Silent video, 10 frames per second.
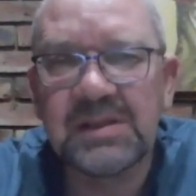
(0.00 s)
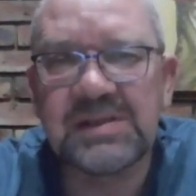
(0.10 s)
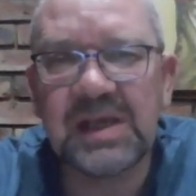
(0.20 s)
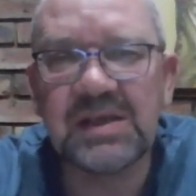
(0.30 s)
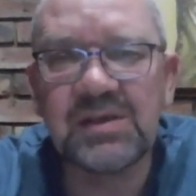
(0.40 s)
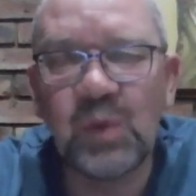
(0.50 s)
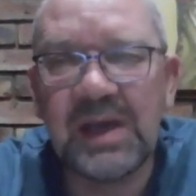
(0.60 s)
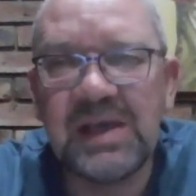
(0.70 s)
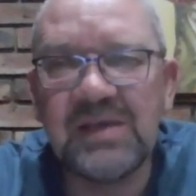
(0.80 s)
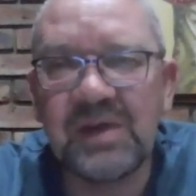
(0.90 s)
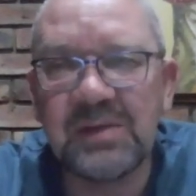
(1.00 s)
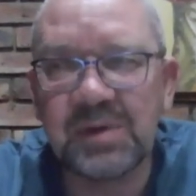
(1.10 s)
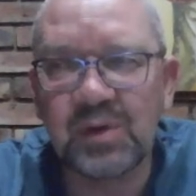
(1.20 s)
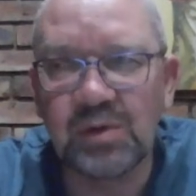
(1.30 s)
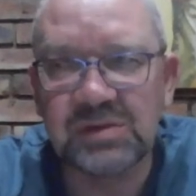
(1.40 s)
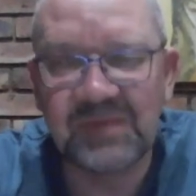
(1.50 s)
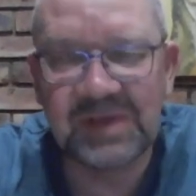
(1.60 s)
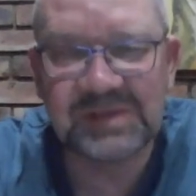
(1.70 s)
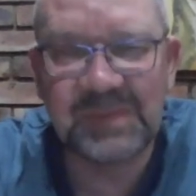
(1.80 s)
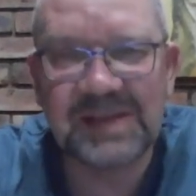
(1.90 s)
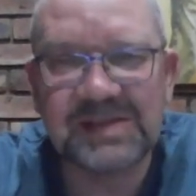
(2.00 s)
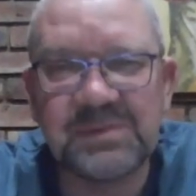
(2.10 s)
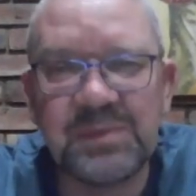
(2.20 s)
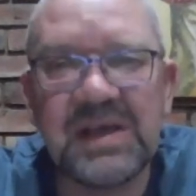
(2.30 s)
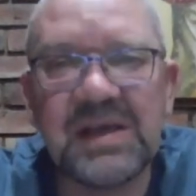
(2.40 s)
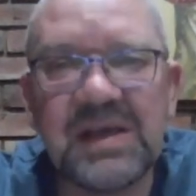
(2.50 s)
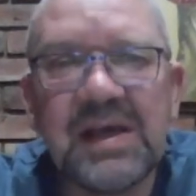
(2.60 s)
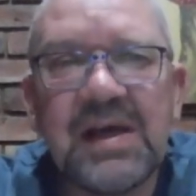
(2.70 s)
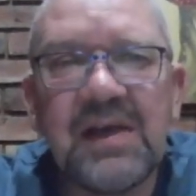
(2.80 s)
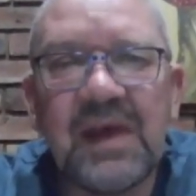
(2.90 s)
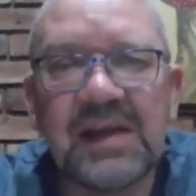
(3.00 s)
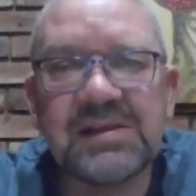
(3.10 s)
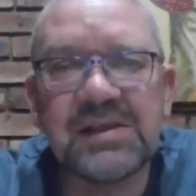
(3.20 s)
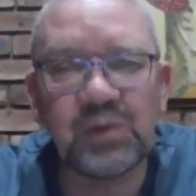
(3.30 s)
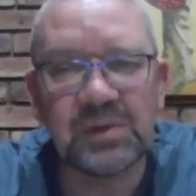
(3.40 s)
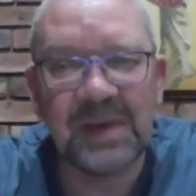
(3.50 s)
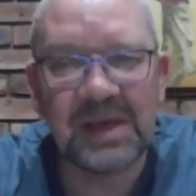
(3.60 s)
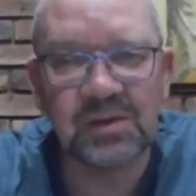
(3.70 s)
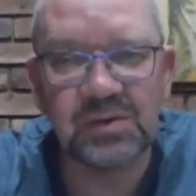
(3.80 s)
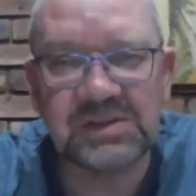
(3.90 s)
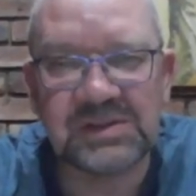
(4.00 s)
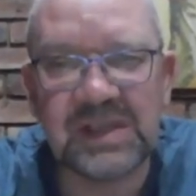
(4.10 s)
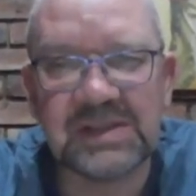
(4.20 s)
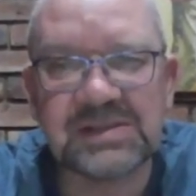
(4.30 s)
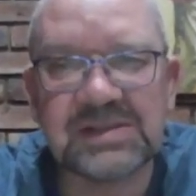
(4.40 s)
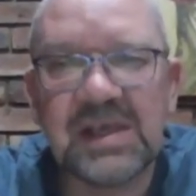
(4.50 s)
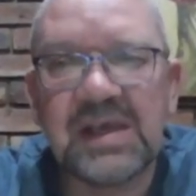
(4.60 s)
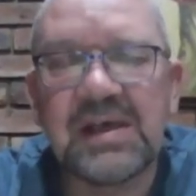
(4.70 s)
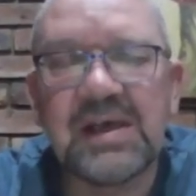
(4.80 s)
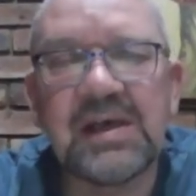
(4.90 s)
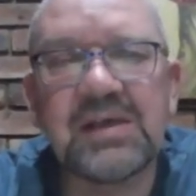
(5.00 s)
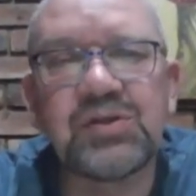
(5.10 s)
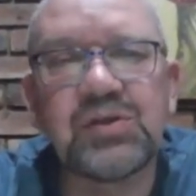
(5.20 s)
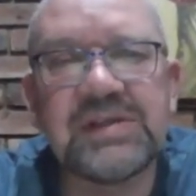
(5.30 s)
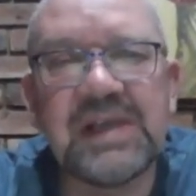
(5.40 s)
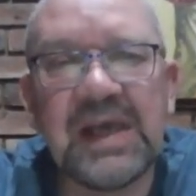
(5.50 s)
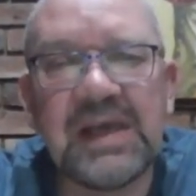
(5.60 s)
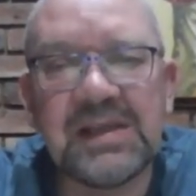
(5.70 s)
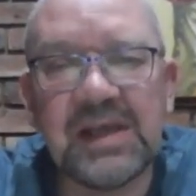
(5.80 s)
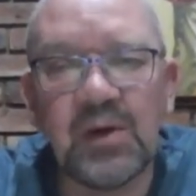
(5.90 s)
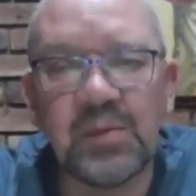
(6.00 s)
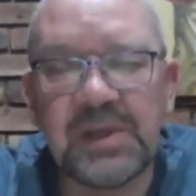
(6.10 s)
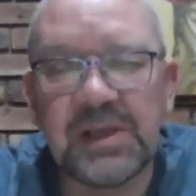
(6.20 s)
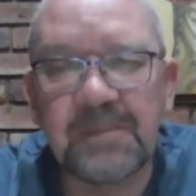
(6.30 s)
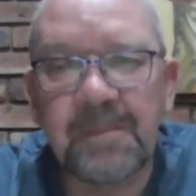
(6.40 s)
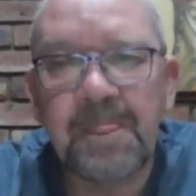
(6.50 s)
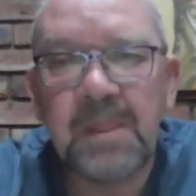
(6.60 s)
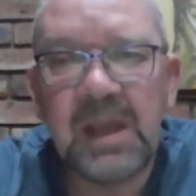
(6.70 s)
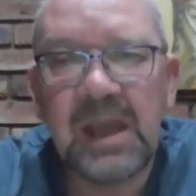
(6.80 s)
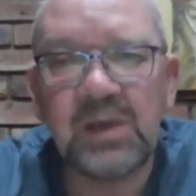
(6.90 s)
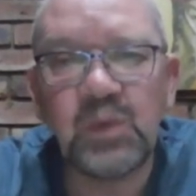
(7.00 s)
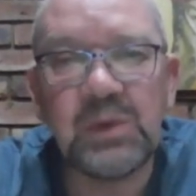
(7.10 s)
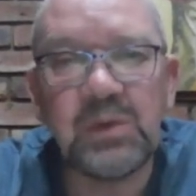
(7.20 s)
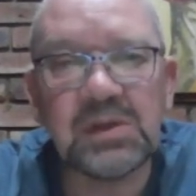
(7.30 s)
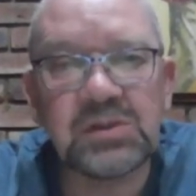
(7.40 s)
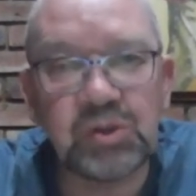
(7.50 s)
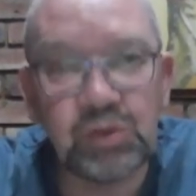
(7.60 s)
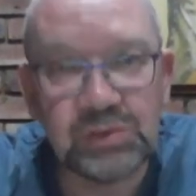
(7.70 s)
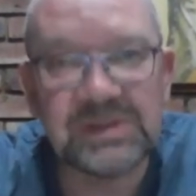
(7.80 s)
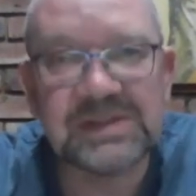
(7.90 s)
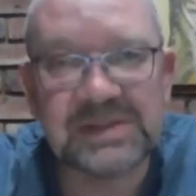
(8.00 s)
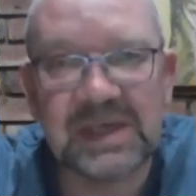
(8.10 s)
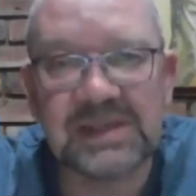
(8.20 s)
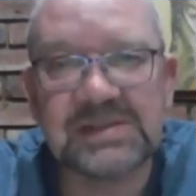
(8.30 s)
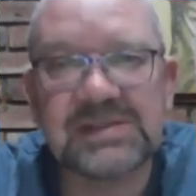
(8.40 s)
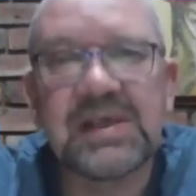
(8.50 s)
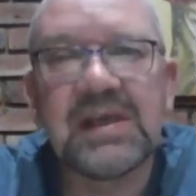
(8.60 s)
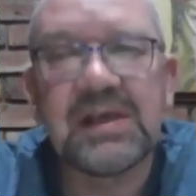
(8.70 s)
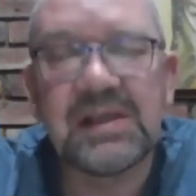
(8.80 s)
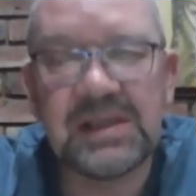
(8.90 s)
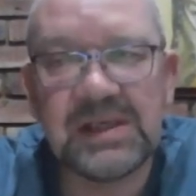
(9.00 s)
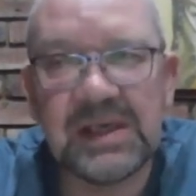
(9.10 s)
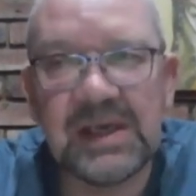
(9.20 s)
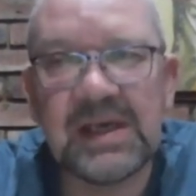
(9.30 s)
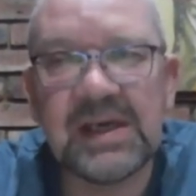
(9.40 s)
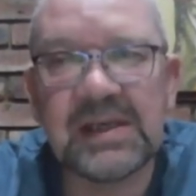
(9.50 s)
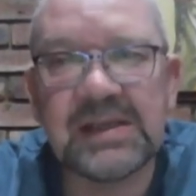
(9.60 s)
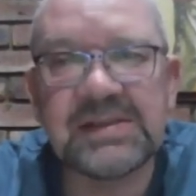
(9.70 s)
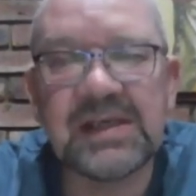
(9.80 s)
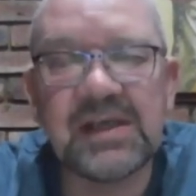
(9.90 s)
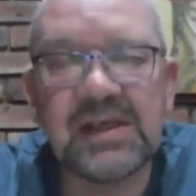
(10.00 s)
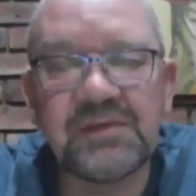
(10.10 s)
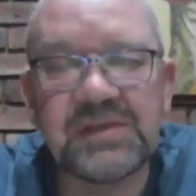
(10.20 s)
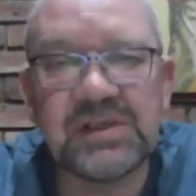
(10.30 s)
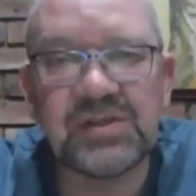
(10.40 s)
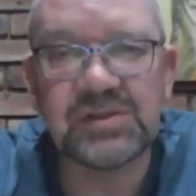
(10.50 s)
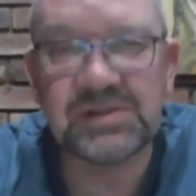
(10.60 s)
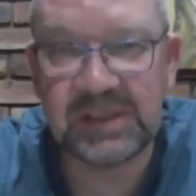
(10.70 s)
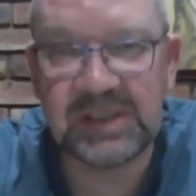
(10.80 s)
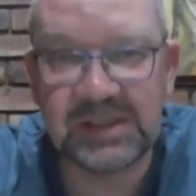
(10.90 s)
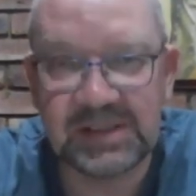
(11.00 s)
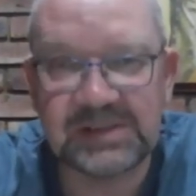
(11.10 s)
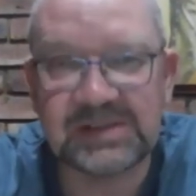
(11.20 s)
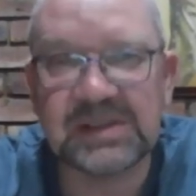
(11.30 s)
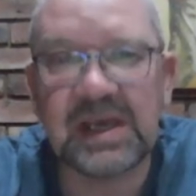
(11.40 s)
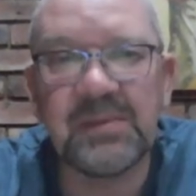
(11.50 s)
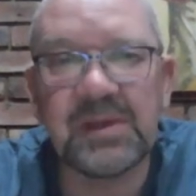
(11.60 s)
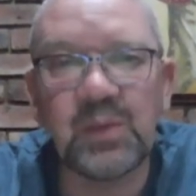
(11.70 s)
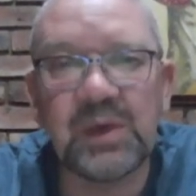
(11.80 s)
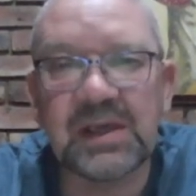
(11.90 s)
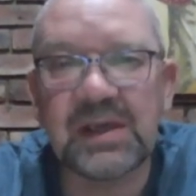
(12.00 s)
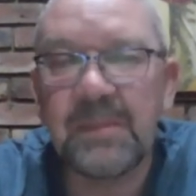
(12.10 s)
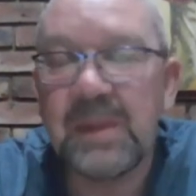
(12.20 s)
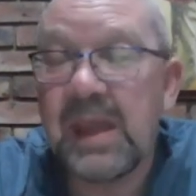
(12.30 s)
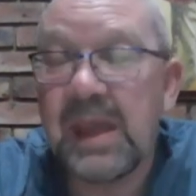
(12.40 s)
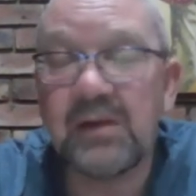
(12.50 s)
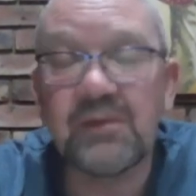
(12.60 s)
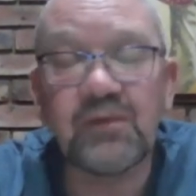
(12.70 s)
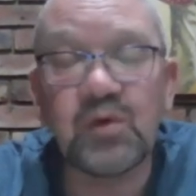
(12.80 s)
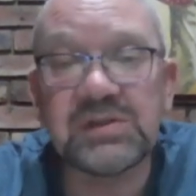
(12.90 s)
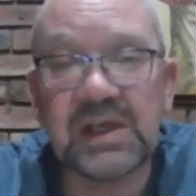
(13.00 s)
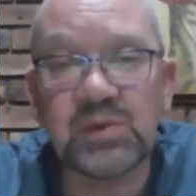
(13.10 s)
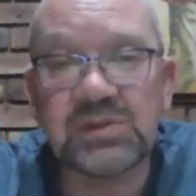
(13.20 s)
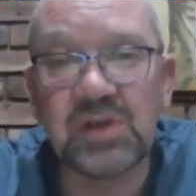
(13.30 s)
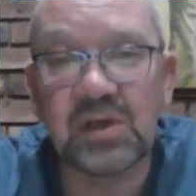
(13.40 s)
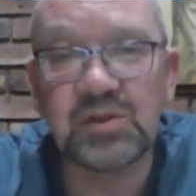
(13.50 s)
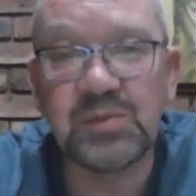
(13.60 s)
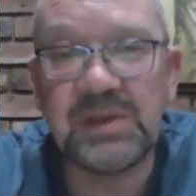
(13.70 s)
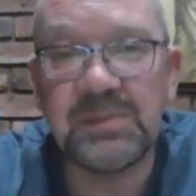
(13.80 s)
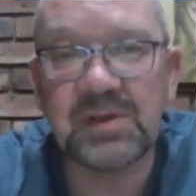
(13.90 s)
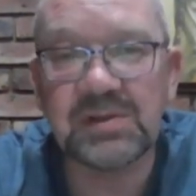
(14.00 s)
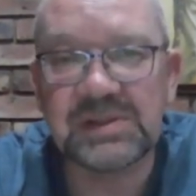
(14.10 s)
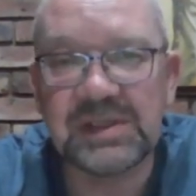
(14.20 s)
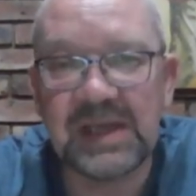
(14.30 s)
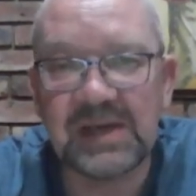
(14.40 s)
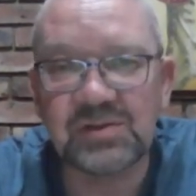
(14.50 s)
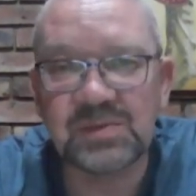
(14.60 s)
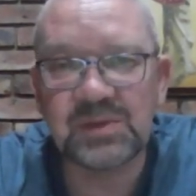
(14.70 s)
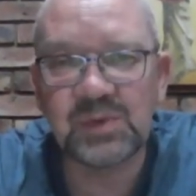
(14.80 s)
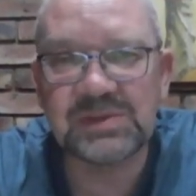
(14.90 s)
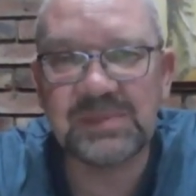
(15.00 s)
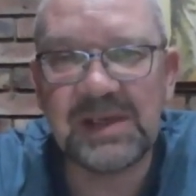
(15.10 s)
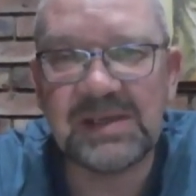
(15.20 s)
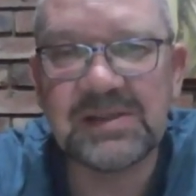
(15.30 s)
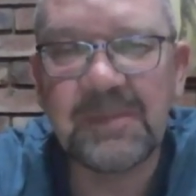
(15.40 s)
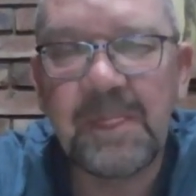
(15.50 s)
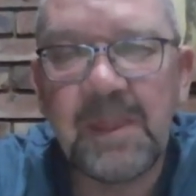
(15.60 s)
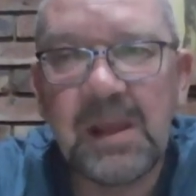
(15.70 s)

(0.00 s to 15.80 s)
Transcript: the second wave and because of the expected peak, that it would make good sense uh, to delay the opening. And we were to discuss the uh, return of teachers in this coming week. And of course, that was not to be because an announcement was made.